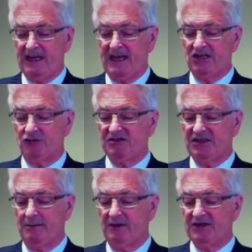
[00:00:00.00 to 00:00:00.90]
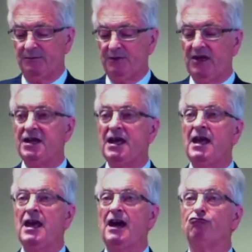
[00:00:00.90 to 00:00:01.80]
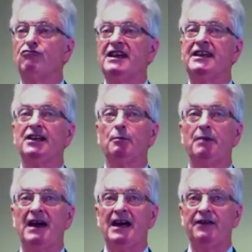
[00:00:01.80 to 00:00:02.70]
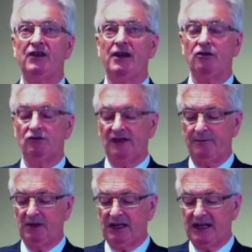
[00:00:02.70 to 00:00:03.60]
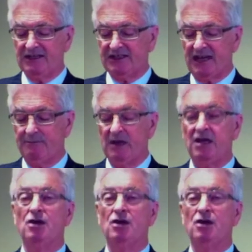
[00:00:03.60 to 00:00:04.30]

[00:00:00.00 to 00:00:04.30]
Council assemblies have been a regular part of the local government landscape,